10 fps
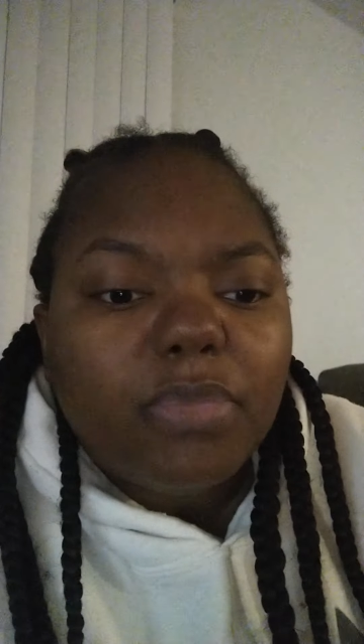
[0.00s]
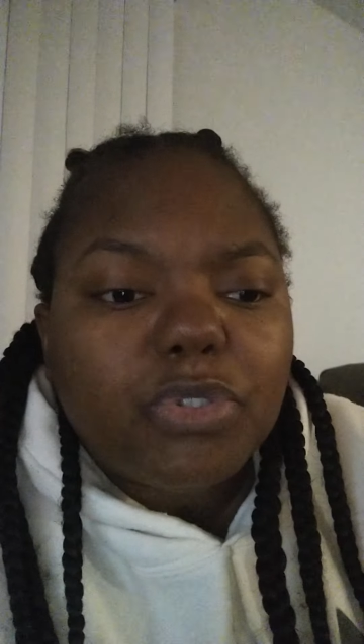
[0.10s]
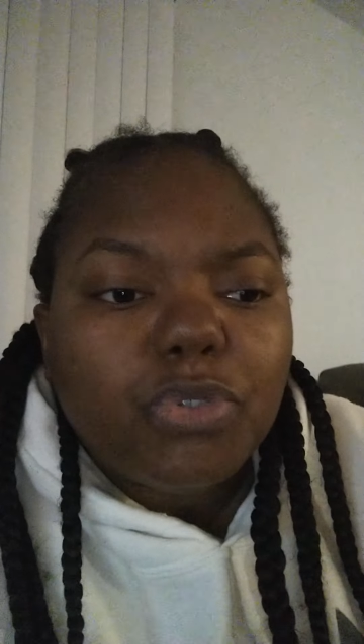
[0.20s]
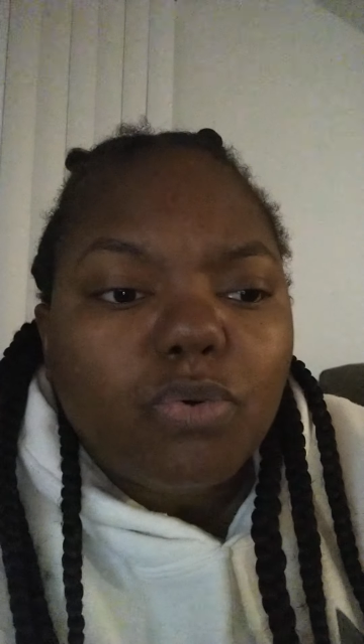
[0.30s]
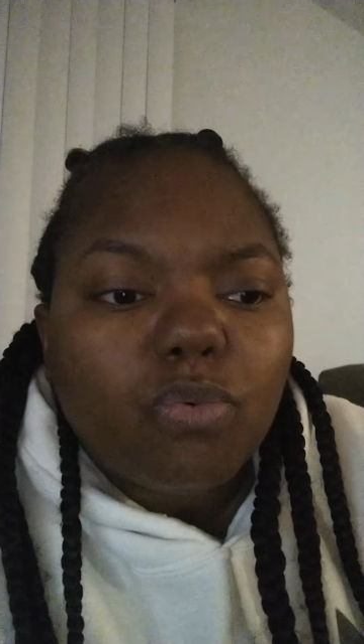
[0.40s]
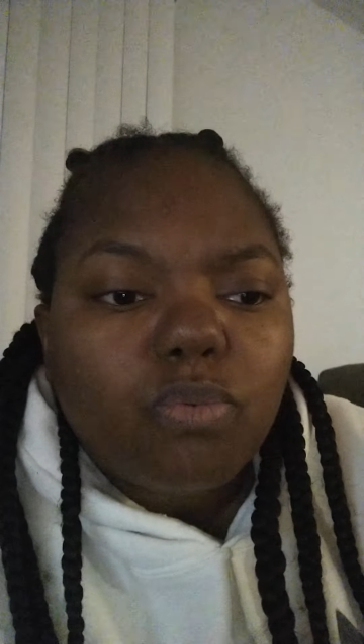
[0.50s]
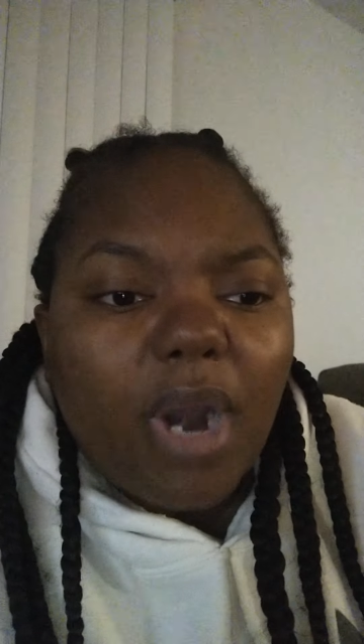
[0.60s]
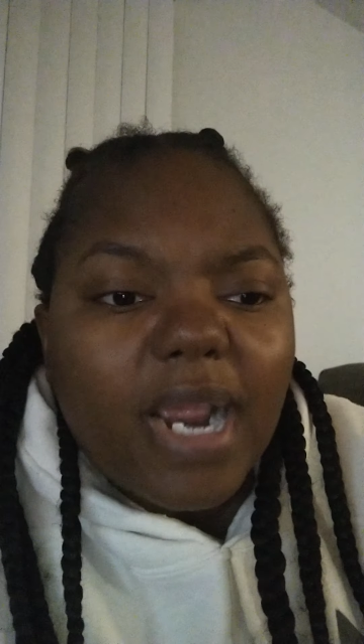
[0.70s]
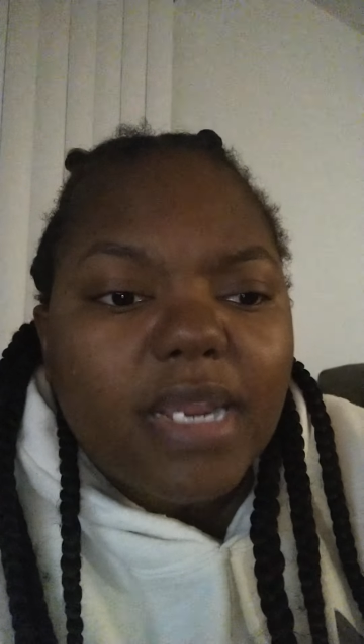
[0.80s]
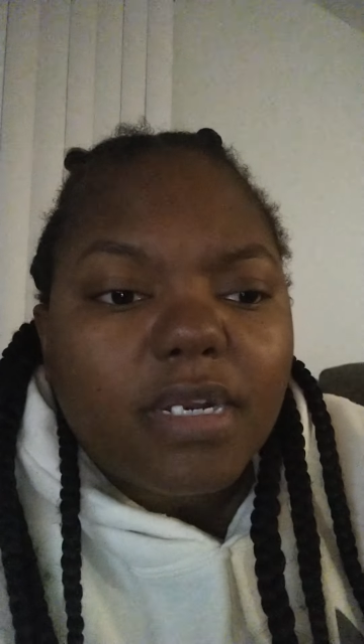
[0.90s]
but do
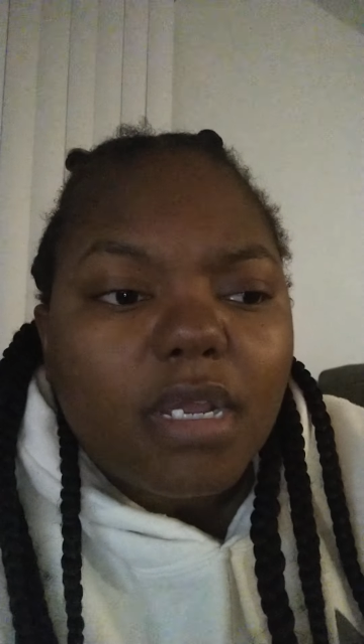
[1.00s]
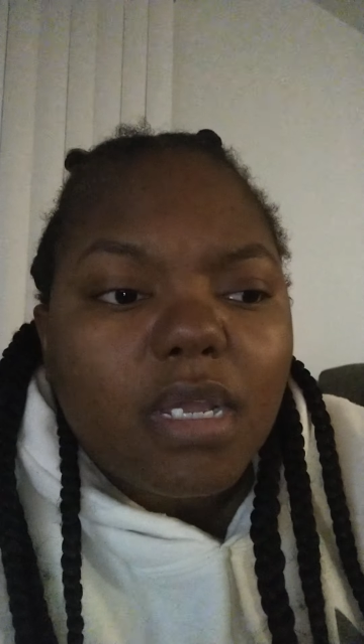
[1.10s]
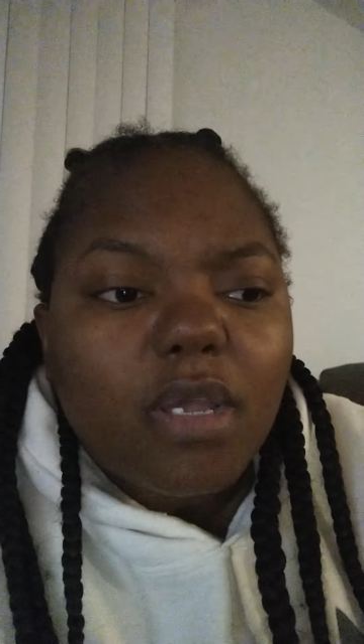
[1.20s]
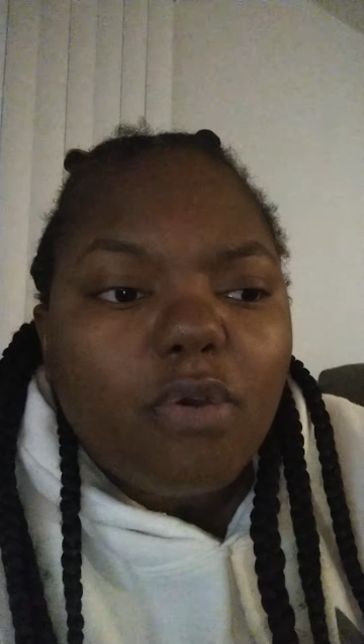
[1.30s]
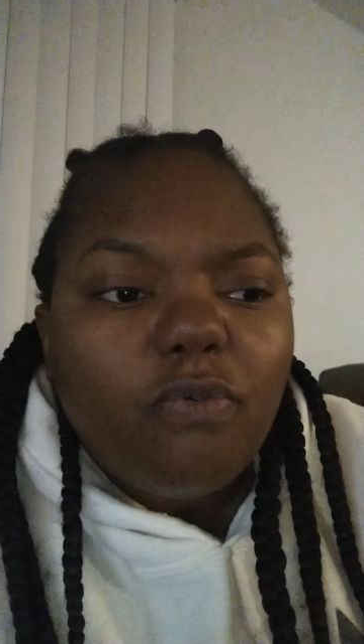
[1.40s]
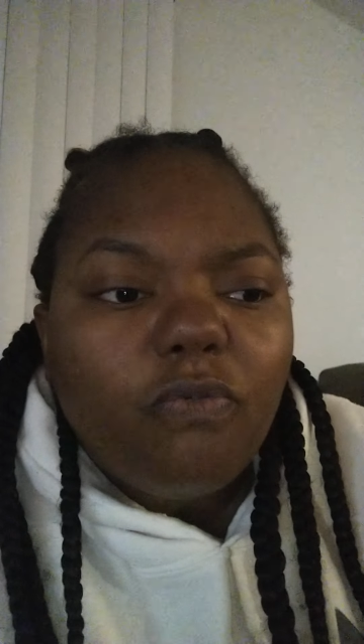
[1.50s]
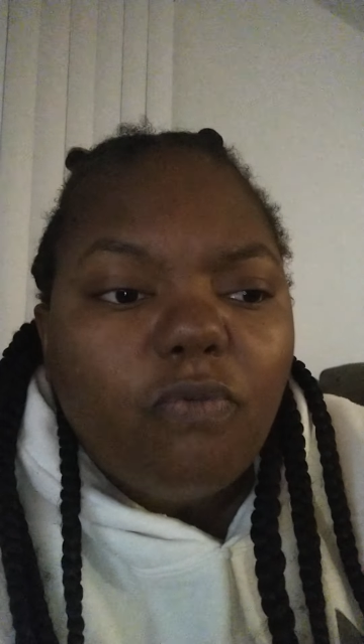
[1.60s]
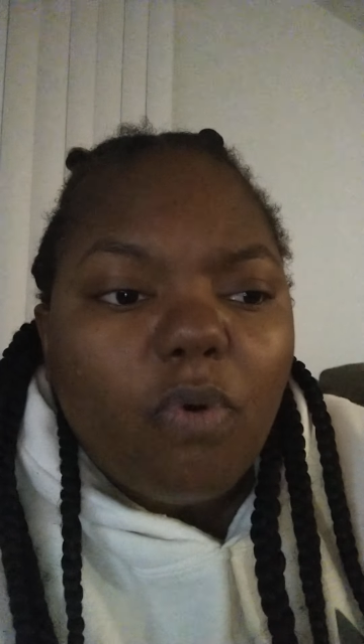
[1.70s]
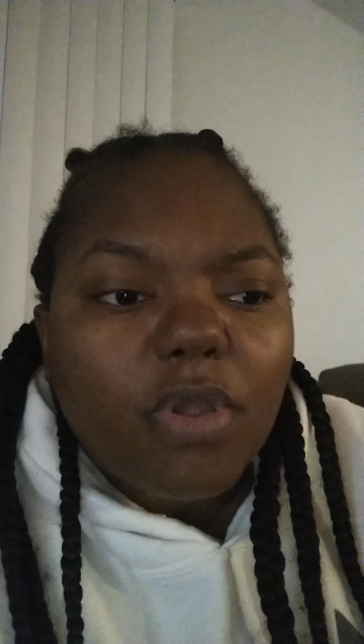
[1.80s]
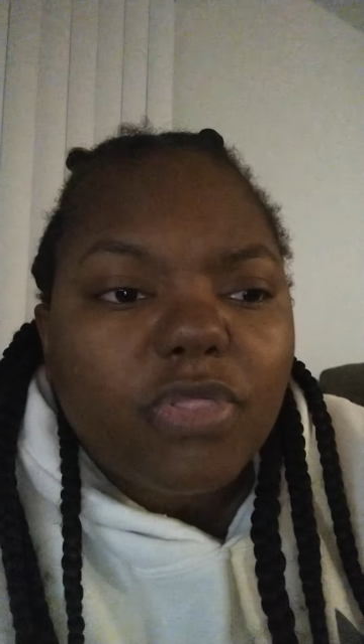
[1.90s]
right
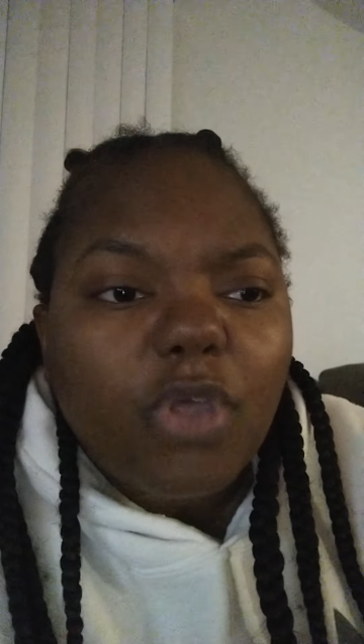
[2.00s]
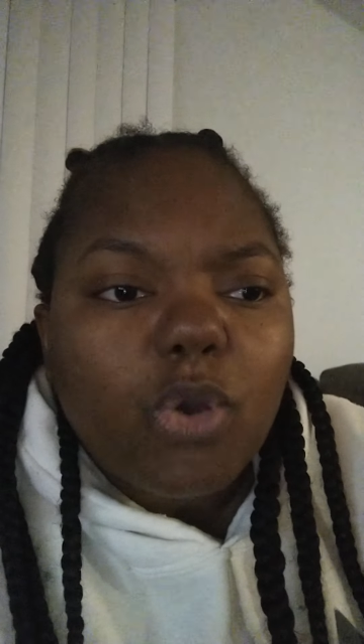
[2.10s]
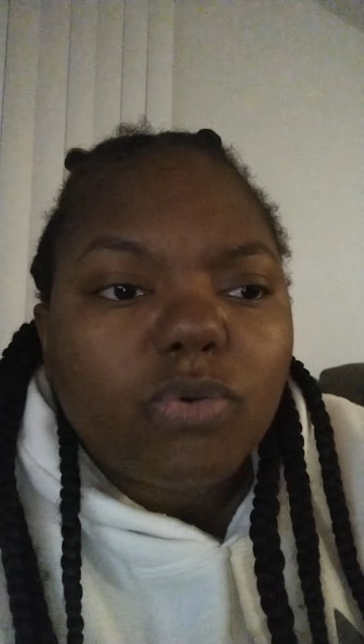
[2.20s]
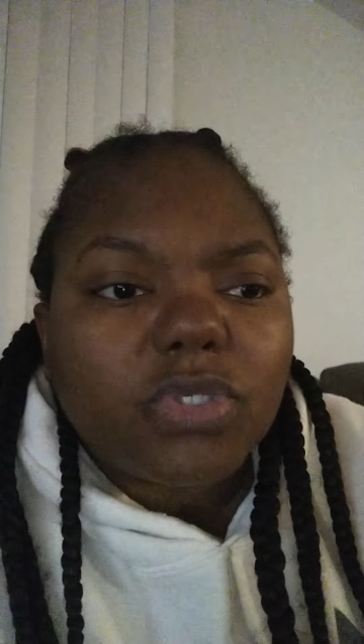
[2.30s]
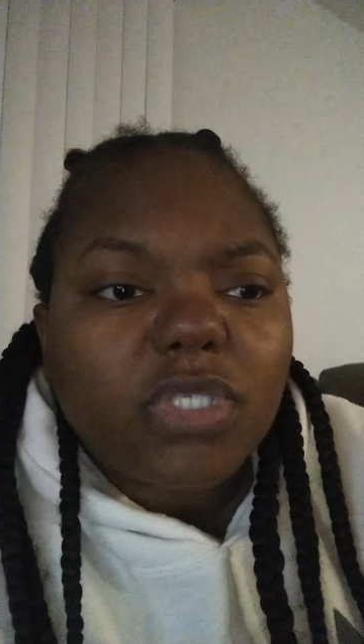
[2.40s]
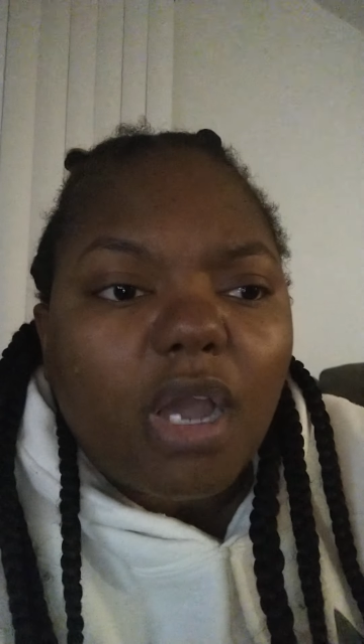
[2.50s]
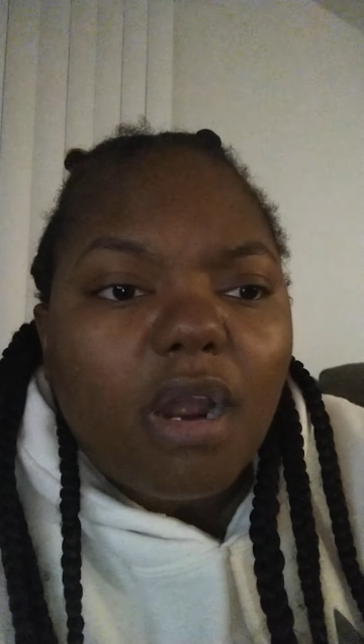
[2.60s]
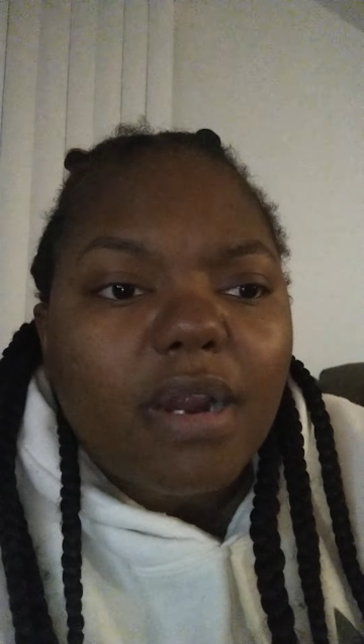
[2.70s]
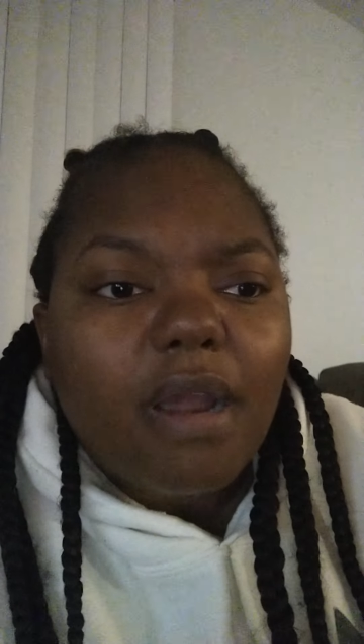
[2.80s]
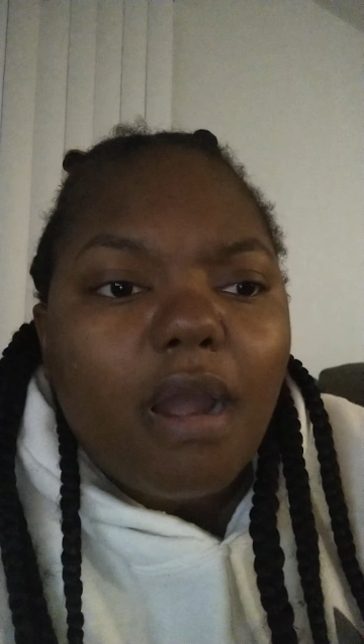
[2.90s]
for those
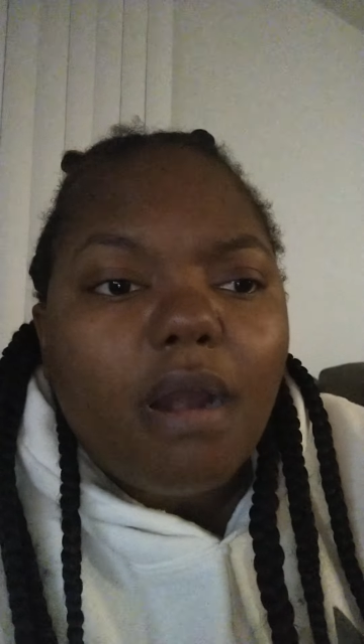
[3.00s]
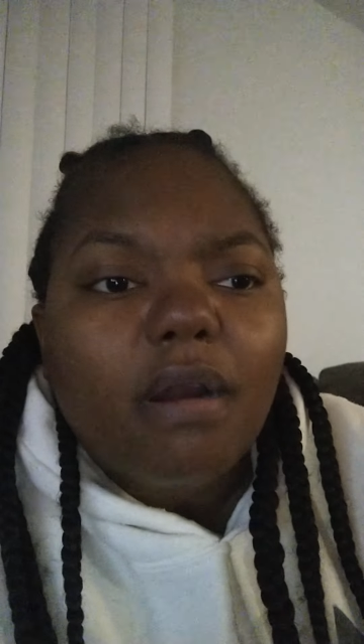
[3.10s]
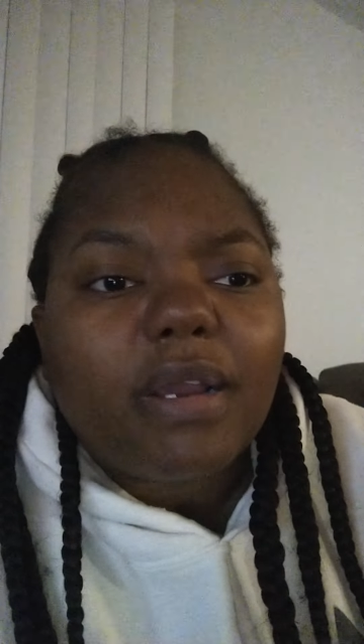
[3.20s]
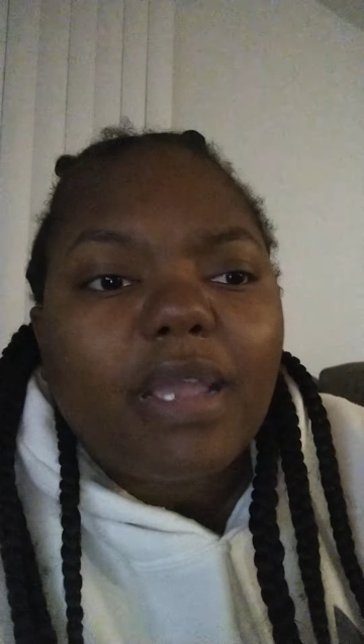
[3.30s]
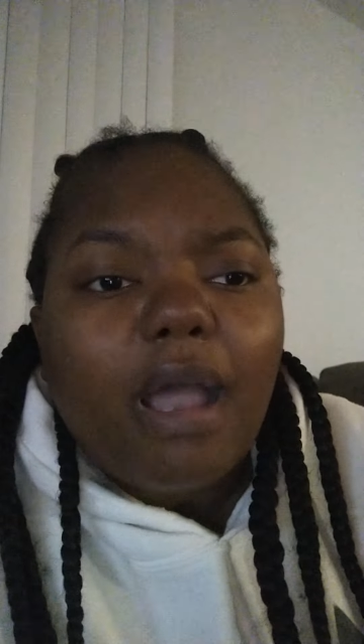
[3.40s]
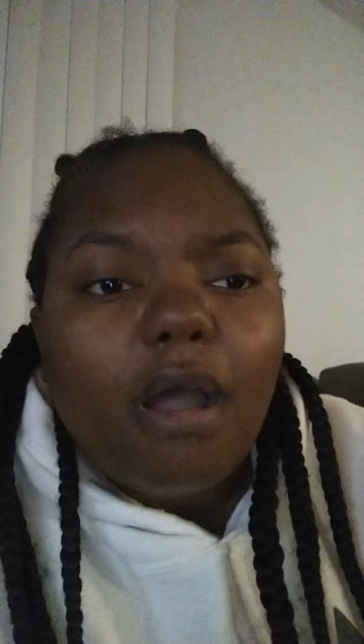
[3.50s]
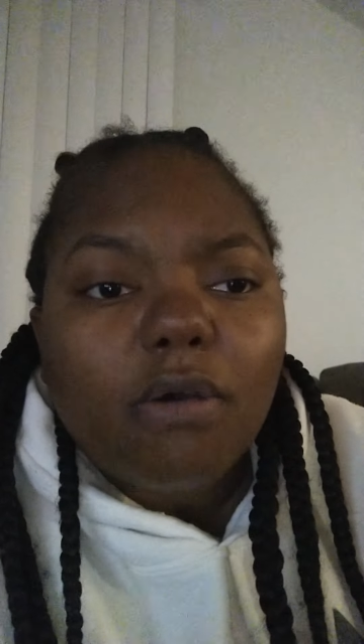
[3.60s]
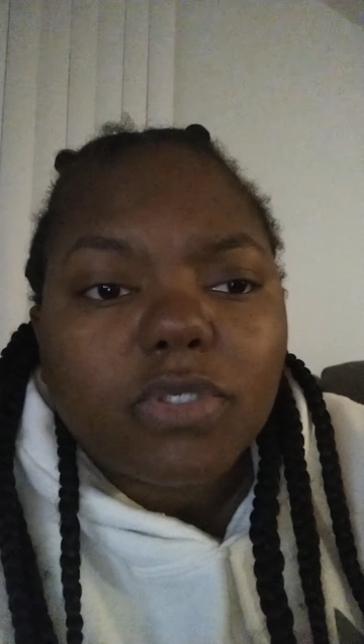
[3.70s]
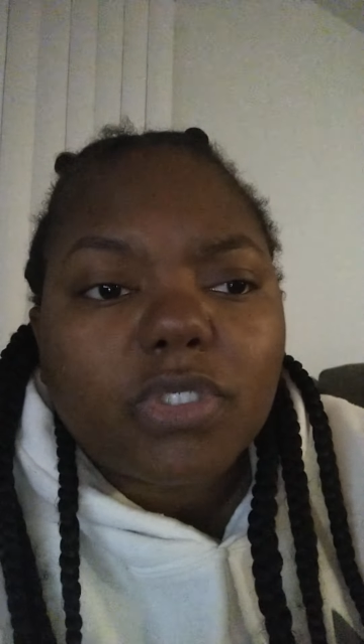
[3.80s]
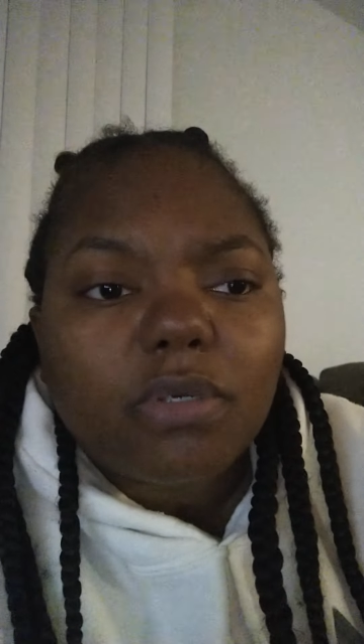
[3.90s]
that are
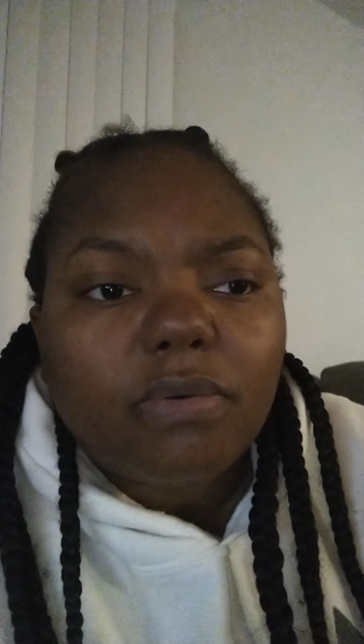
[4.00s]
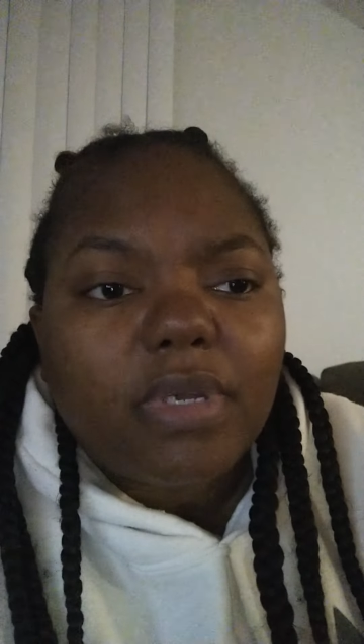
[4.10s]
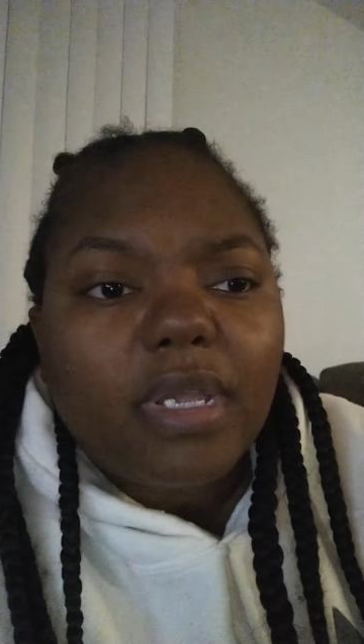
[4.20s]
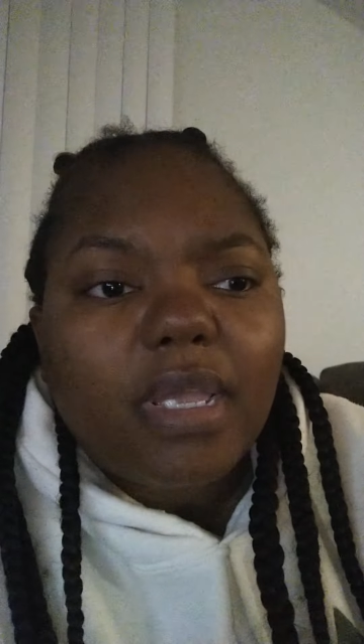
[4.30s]
also